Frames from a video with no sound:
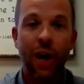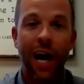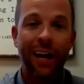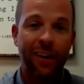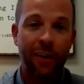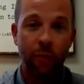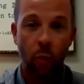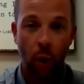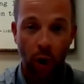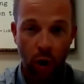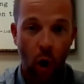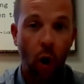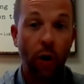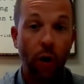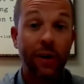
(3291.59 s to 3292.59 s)
guys have worked
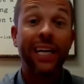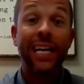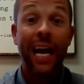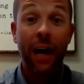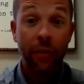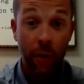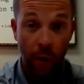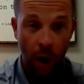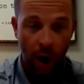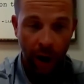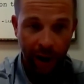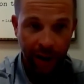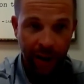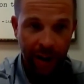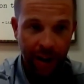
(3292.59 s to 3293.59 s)
hard together
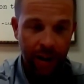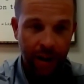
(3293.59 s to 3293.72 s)
on,